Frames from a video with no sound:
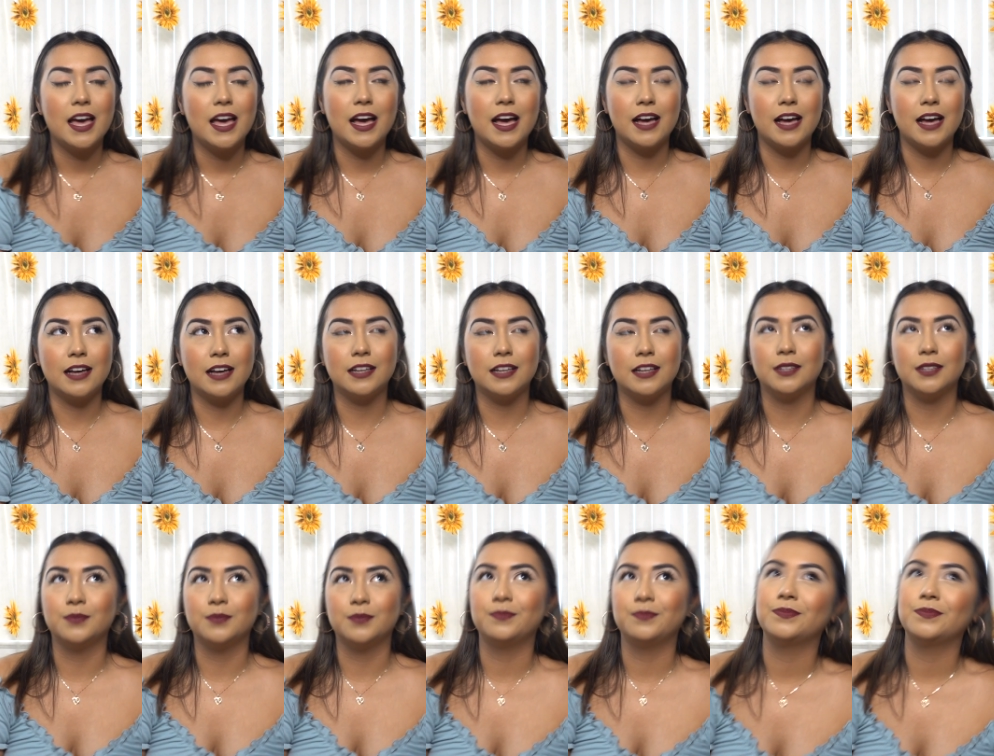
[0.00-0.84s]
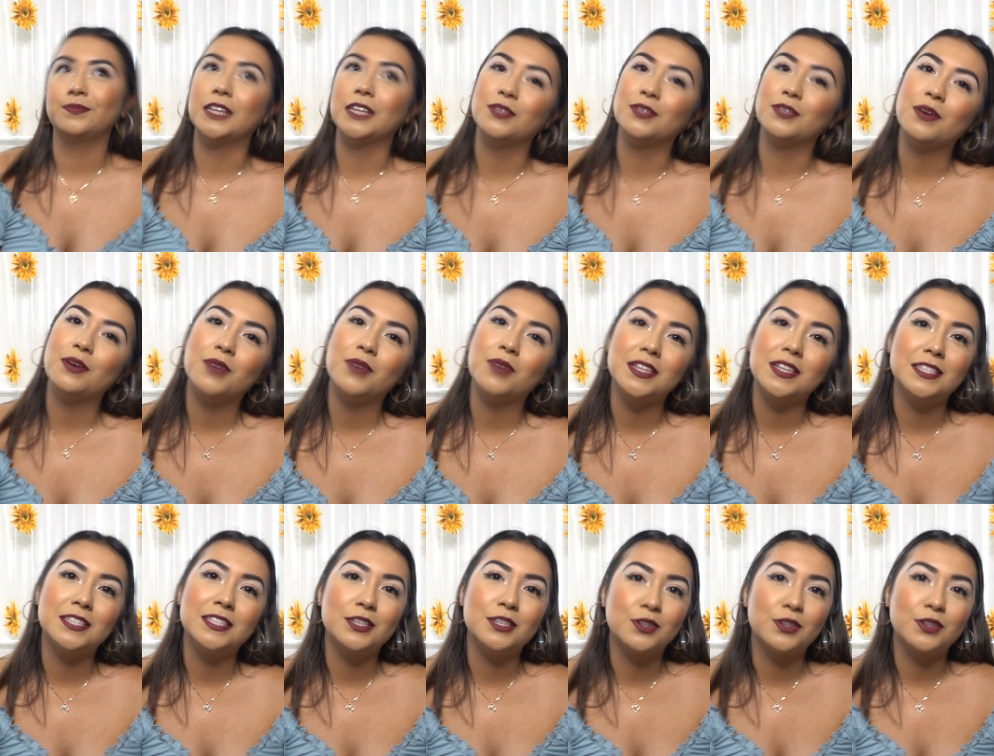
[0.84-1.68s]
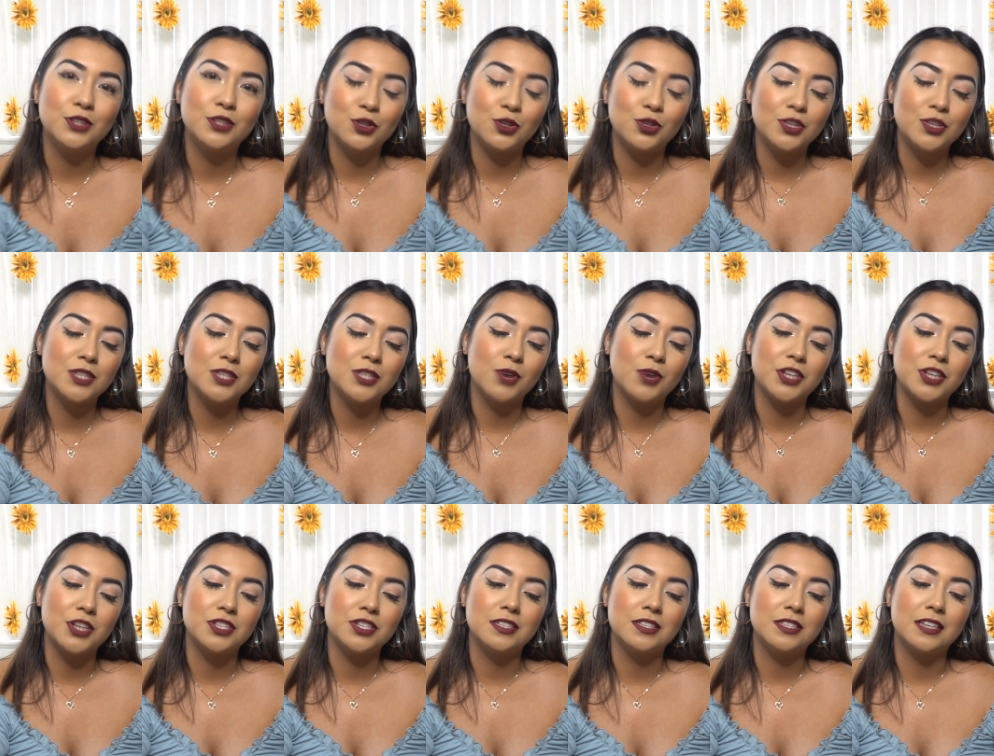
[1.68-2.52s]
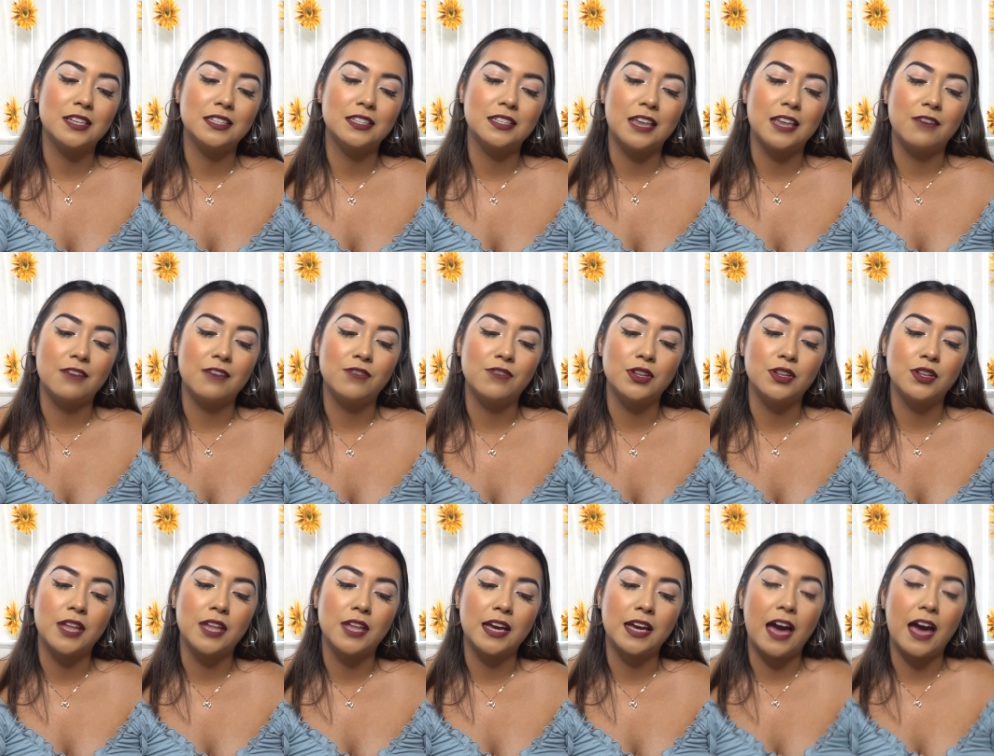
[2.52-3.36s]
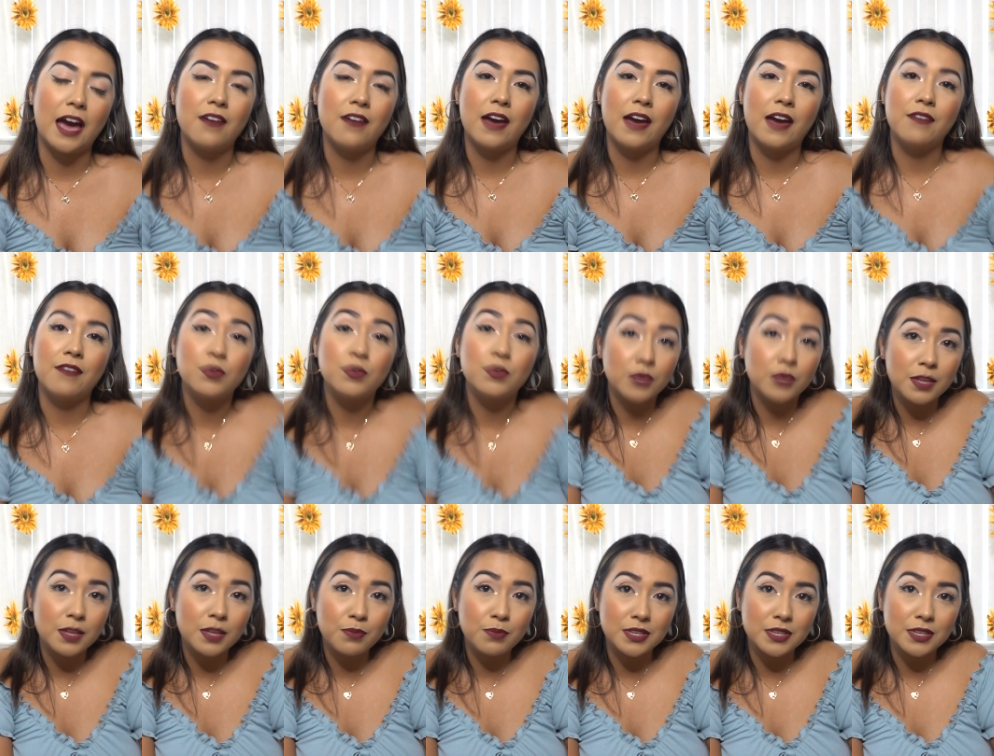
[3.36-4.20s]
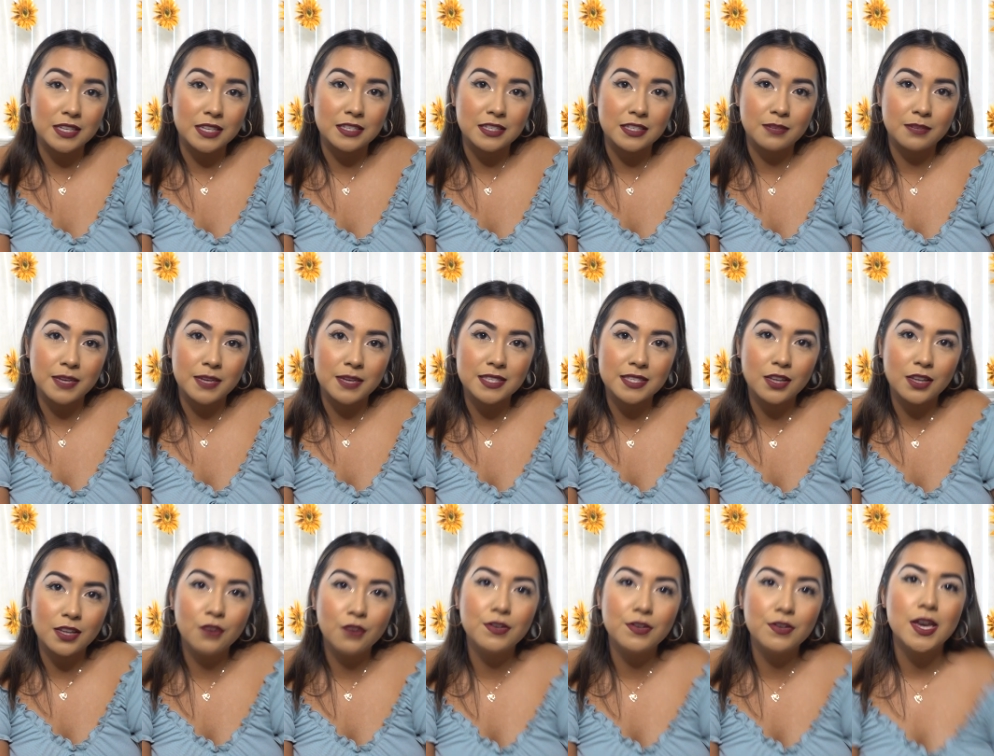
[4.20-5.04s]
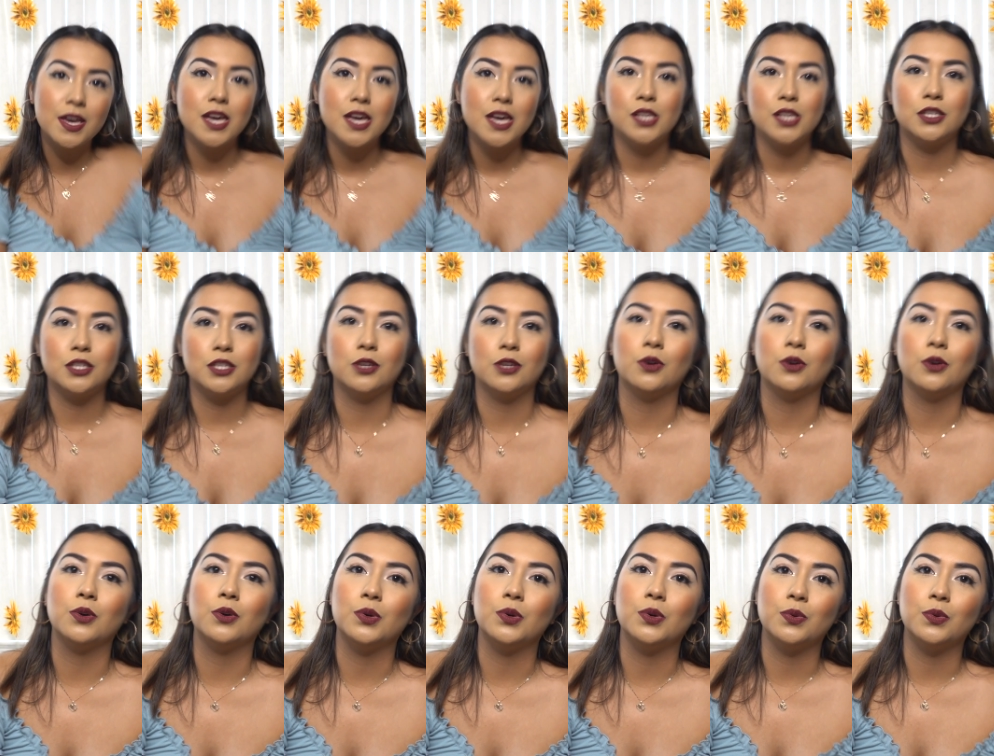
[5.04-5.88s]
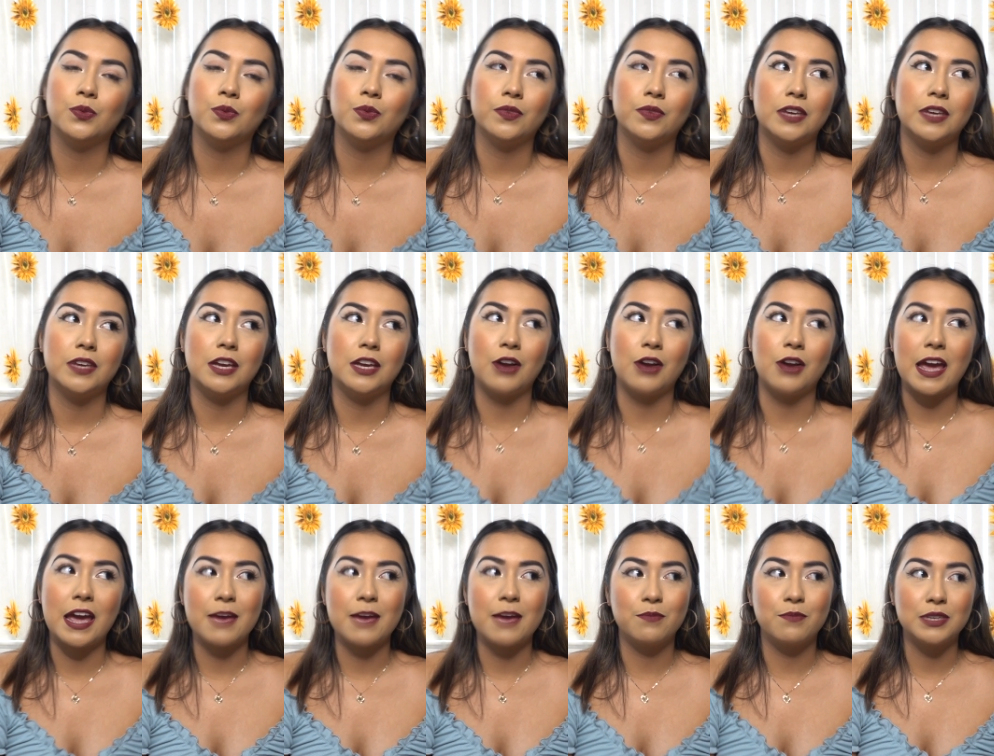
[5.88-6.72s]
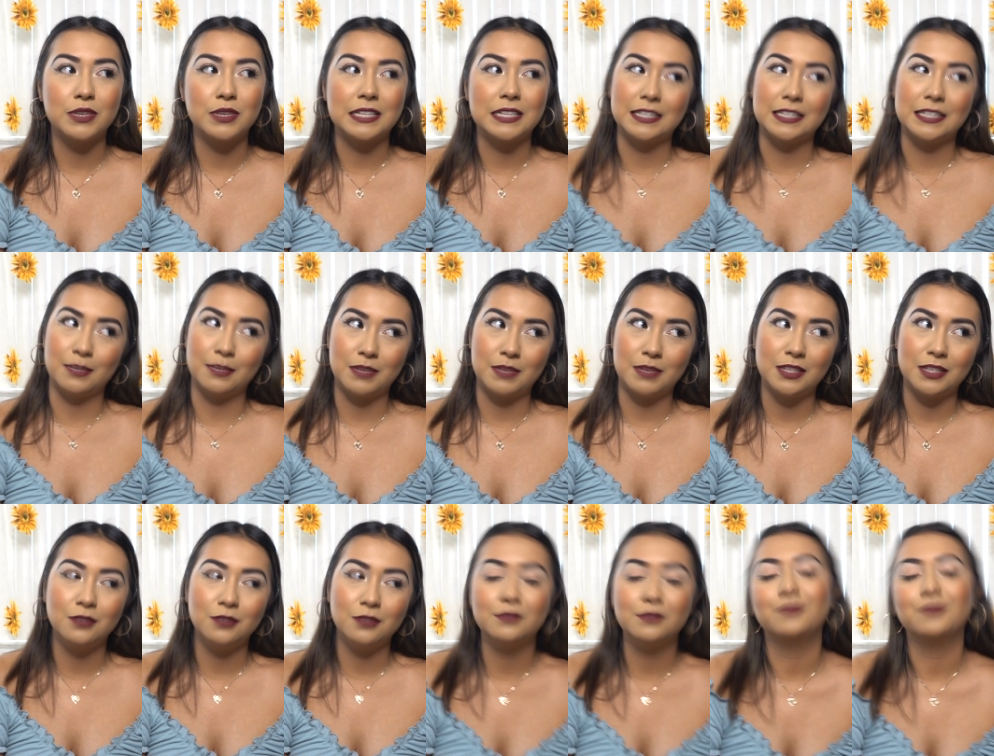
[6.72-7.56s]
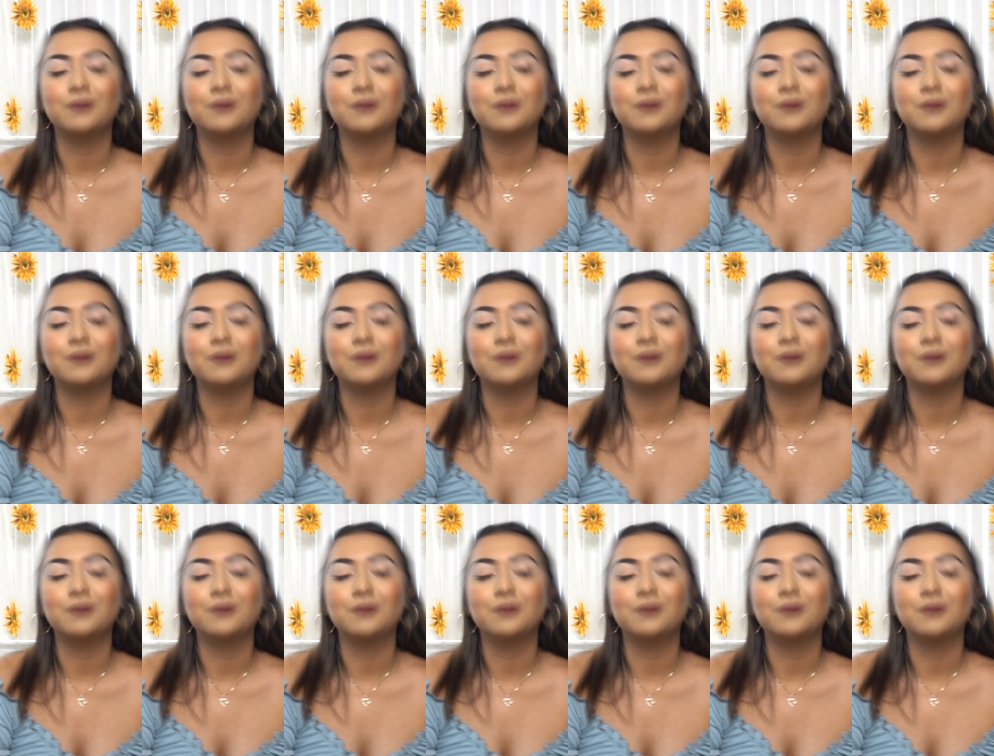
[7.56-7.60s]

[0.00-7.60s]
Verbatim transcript: That's why I wanted to do these questions, because I feel like I haven't really presented myself, so here I am presenting myself.